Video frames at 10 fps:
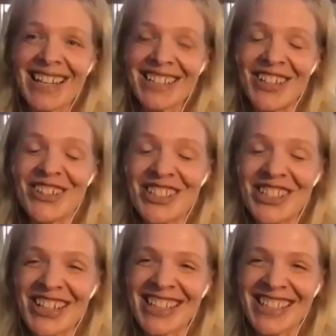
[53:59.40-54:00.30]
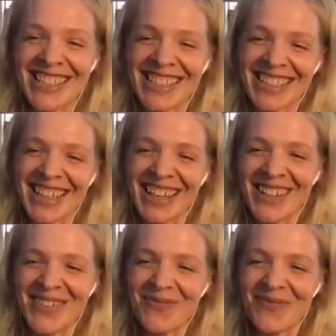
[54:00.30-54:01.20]
you just
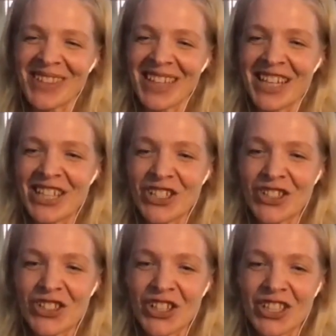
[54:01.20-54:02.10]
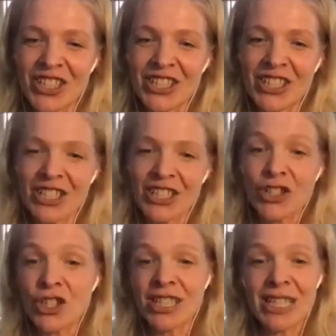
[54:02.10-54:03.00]
um, you just you know
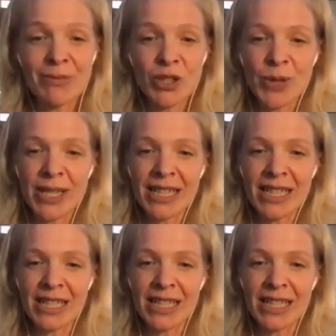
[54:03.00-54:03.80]
just eat between